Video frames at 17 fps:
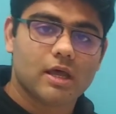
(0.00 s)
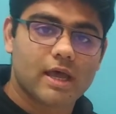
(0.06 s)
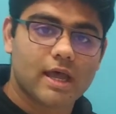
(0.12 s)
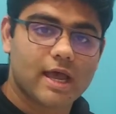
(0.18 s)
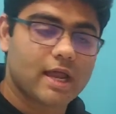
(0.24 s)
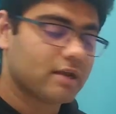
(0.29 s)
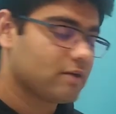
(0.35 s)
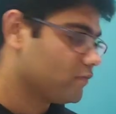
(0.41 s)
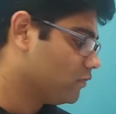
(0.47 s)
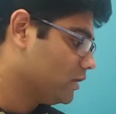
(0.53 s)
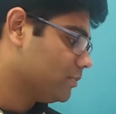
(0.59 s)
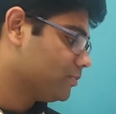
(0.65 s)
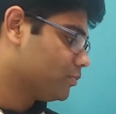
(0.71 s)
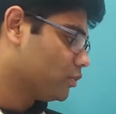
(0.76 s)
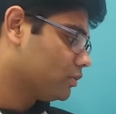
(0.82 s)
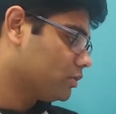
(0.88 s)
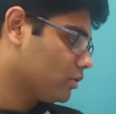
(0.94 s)
and we
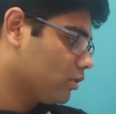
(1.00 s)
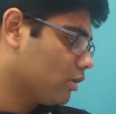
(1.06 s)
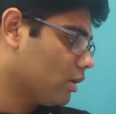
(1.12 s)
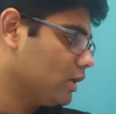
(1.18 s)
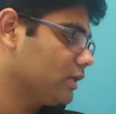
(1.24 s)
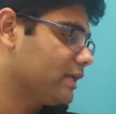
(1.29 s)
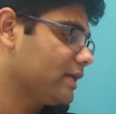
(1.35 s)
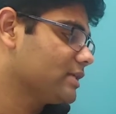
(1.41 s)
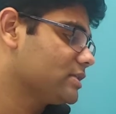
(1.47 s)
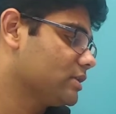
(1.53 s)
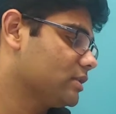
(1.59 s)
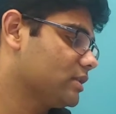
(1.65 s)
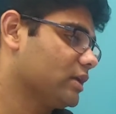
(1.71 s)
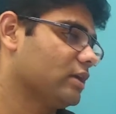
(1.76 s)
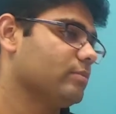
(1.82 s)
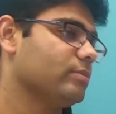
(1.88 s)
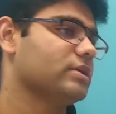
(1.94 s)
put alt text in
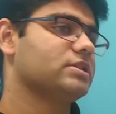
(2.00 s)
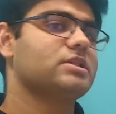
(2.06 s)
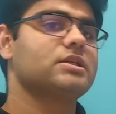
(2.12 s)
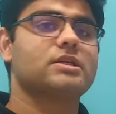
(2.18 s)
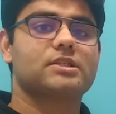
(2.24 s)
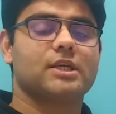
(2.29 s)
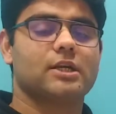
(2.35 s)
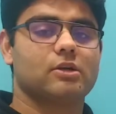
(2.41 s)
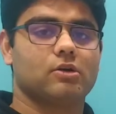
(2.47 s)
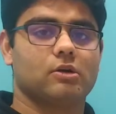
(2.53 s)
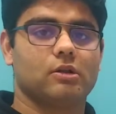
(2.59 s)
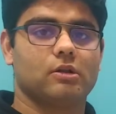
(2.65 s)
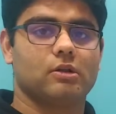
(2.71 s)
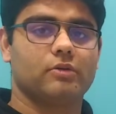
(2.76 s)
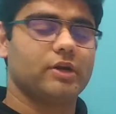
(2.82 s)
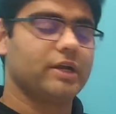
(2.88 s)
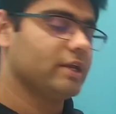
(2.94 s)
the images and all,
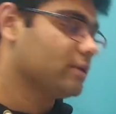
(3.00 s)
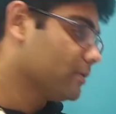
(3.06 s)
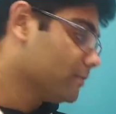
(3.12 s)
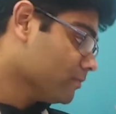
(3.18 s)
right?